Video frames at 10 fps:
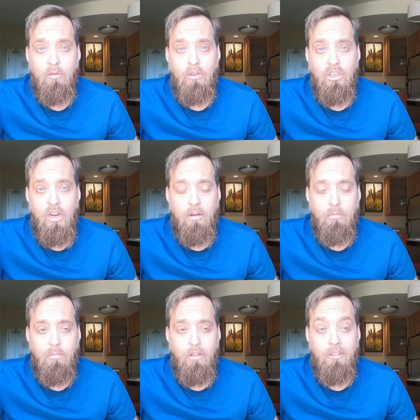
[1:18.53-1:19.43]
which I
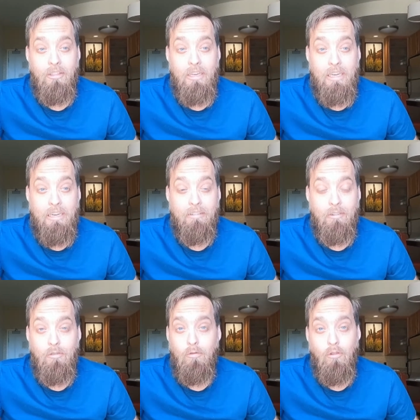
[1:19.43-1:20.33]
believe,
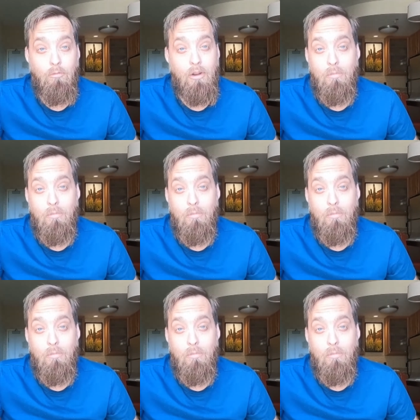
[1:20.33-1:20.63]
don't quote me